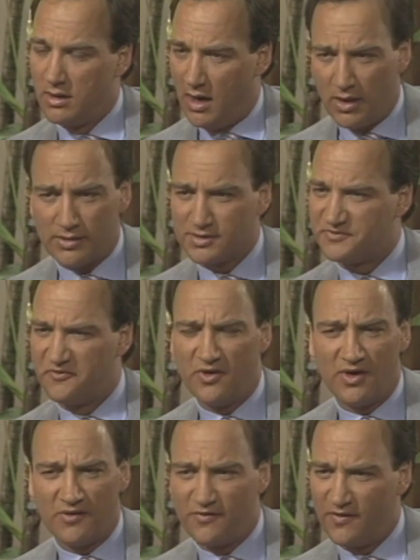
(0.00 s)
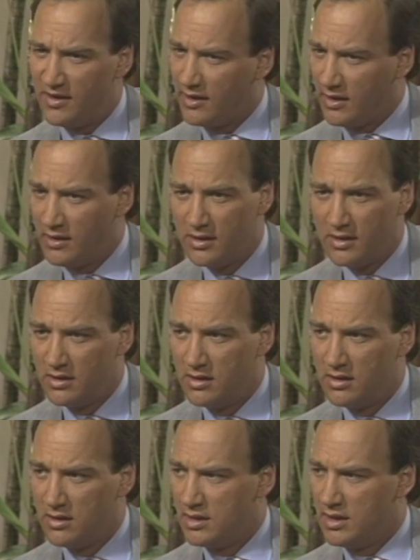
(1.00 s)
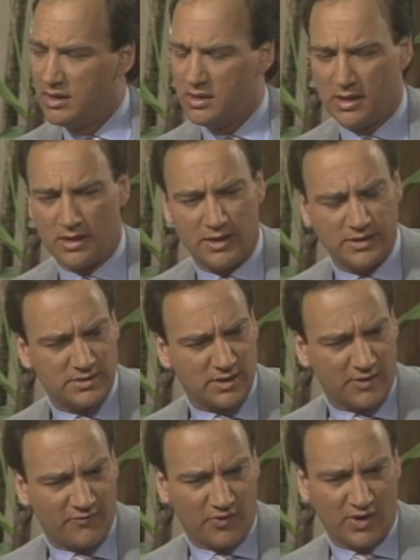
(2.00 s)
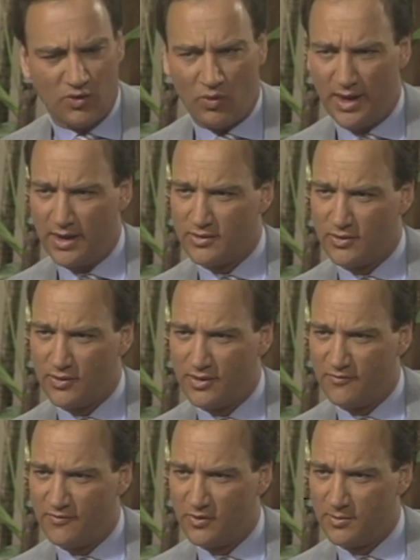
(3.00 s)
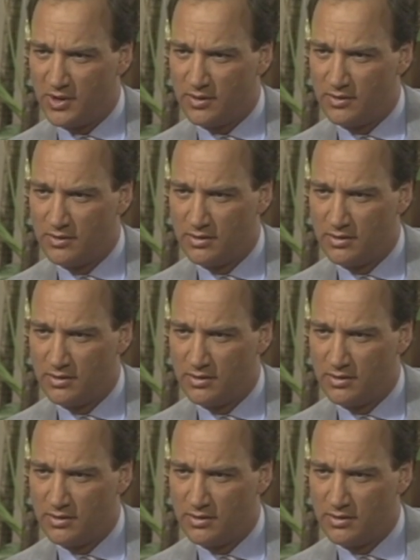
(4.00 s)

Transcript: Arnold is very funny. He, uh, he's like very quiet during filming,